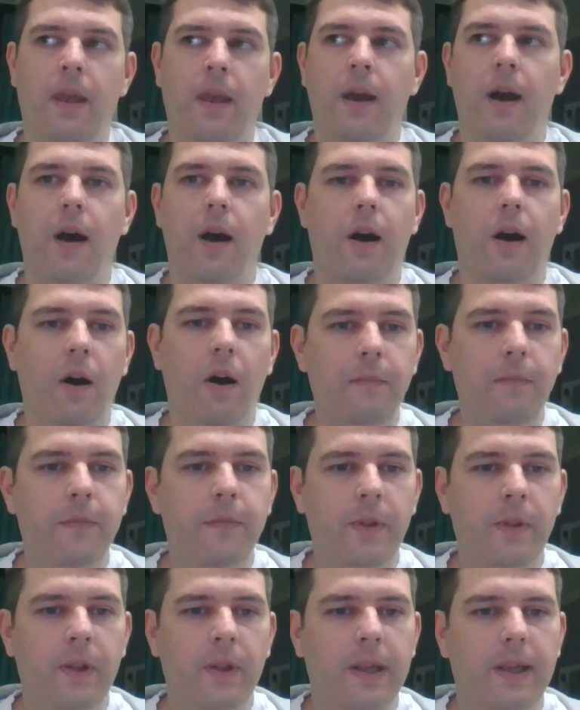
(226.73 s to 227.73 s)

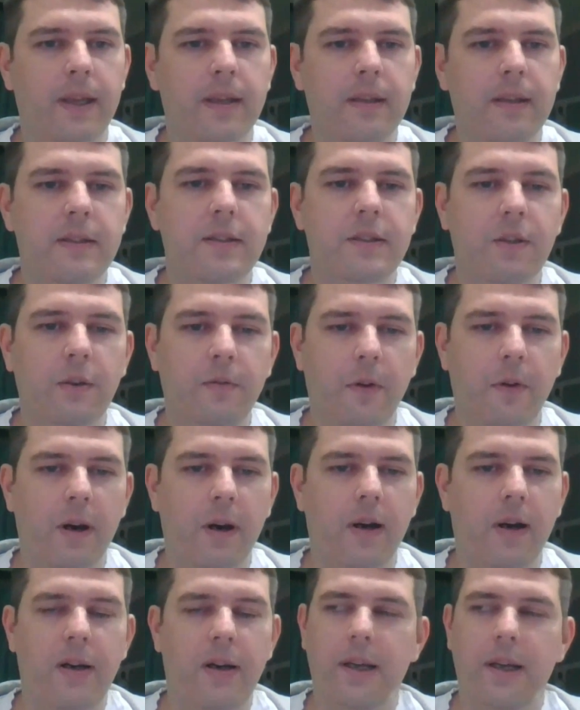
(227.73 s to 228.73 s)
Hopefully, so
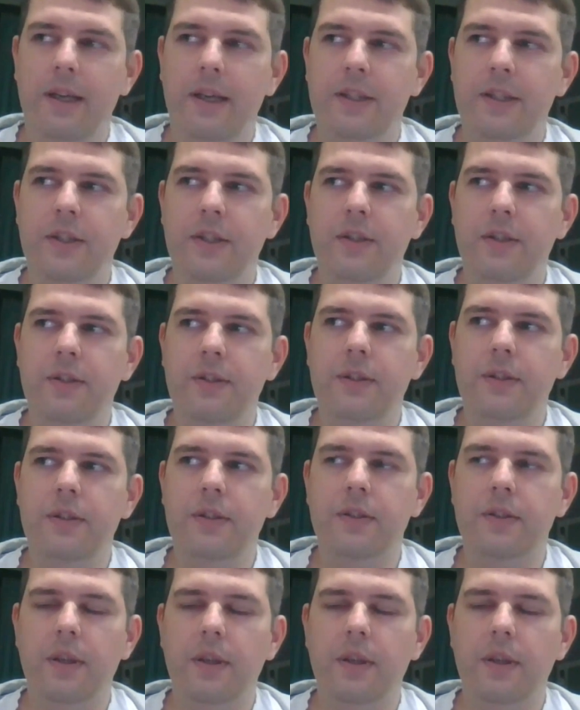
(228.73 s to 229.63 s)
far, issues